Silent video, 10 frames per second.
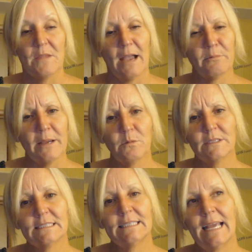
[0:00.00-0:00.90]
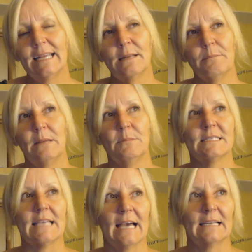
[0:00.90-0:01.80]
I read one today and it made me
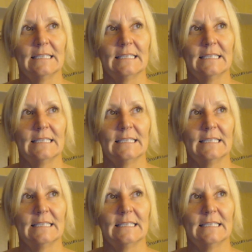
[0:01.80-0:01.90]
sad.